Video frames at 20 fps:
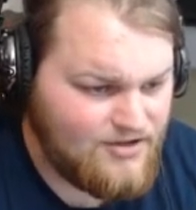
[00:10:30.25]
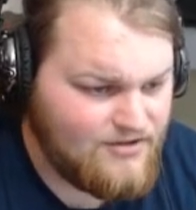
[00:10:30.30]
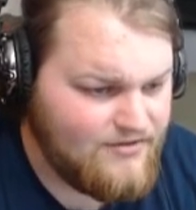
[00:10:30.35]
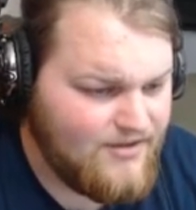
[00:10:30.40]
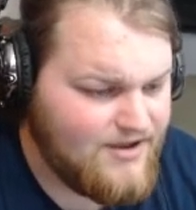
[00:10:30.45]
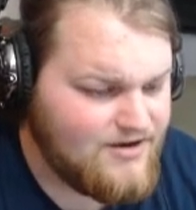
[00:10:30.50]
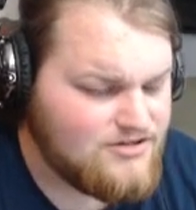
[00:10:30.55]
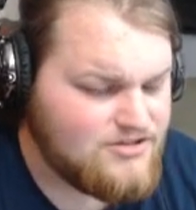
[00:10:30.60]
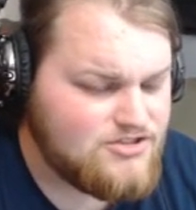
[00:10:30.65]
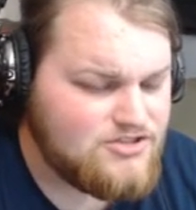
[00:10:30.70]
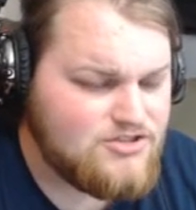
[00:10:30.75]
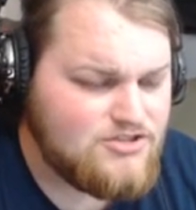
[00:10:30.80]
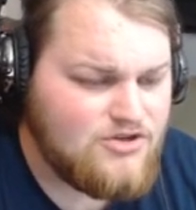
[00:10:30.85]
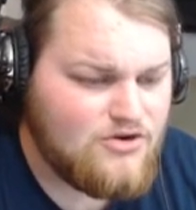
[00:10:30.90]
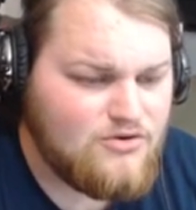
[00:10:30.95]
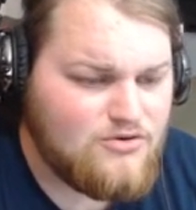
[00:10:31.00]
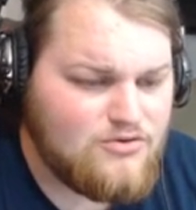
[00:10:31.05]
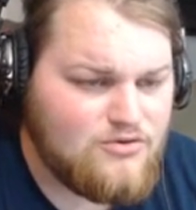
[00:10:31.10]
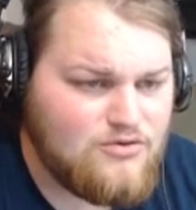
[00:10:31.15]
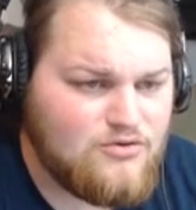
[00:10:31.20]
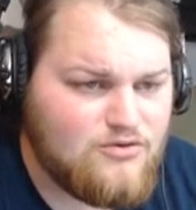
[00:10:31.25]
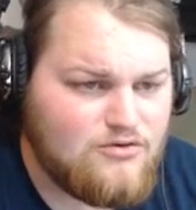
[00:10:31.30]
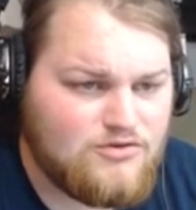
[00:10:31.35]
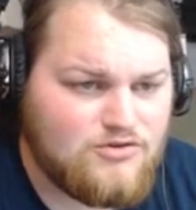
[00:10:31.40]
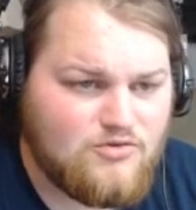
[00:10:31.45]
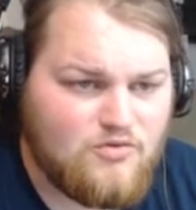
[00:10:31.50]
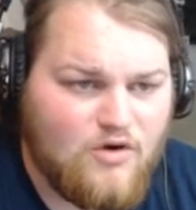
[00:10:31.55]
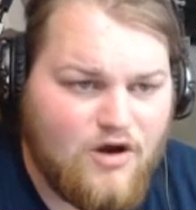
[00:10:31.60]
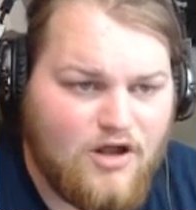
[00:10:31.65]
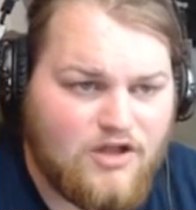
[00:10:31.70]
They are so cool
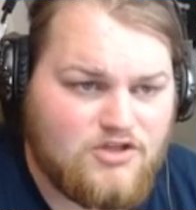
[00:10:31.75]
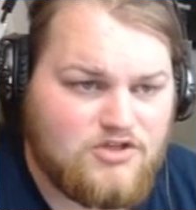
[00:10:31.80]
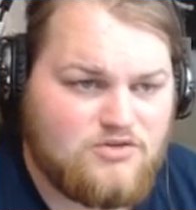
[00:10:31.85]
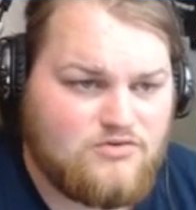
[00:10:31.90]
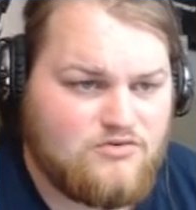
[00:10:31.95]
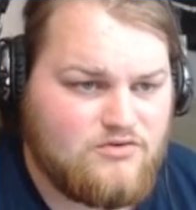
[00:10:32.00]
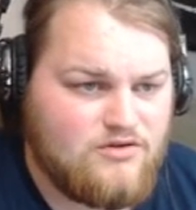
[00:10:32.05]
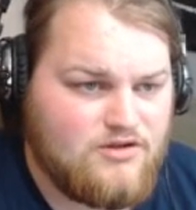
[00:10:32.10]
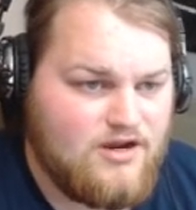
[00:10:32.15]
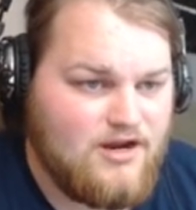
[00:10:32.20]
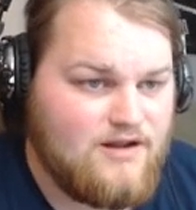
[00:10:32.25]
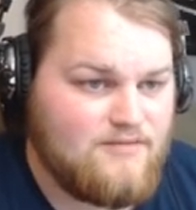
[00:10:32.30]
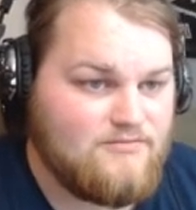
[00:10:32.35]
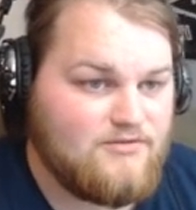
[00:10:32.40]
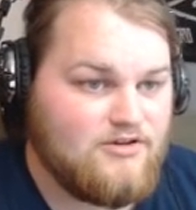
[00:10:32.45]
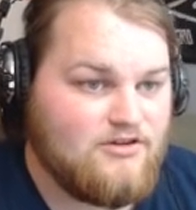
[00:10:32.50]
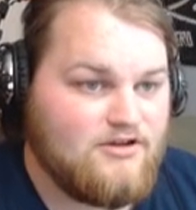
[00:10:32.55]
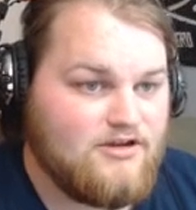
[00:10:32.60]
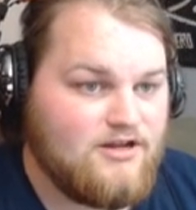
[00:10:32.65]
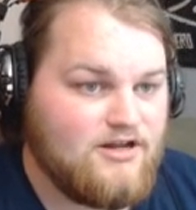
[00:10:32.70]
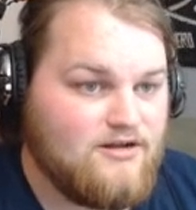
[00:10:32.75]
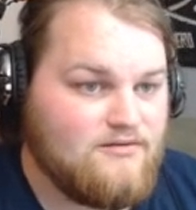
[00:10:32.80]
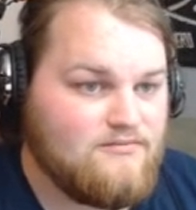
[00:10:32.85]
to watch. Here, I'm going to look it up.